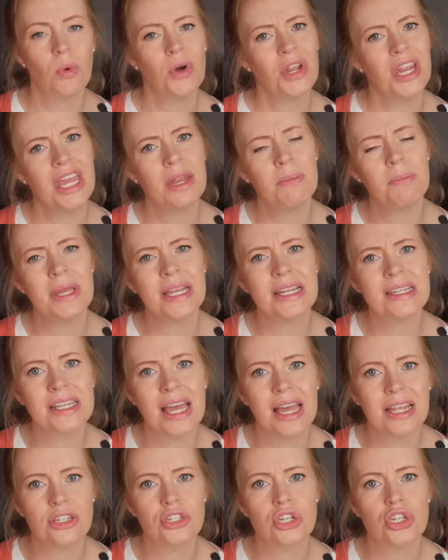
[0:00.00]
what had been
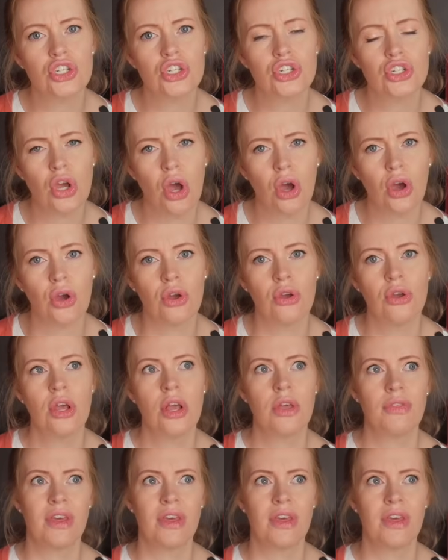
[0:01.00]
done to show